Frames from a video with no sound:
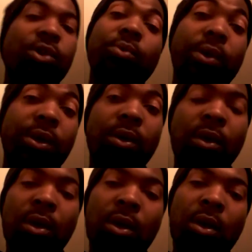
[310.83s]
his career.
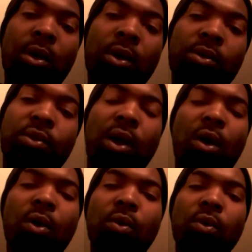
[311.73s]

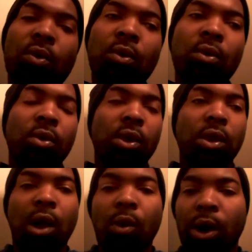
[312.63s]
So,
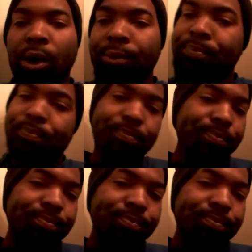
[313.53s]
you know,